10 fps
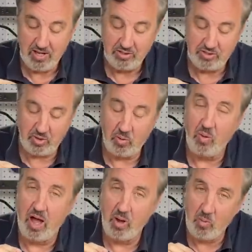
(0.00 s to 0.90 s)

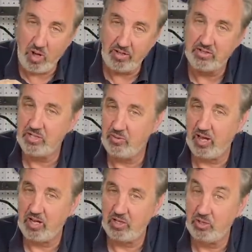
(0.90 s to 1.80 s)
So I wanted to see what
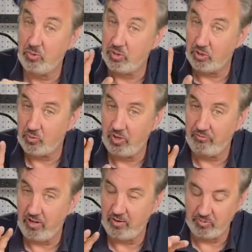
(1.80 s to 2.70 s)
I could do with the
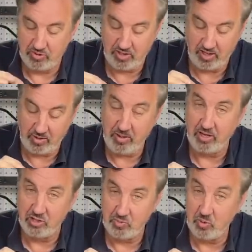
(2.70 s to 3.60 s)
25% and make
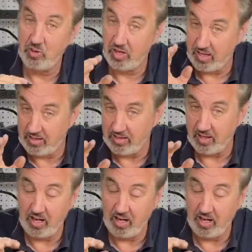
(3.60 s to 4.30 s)
it smooth, and I did.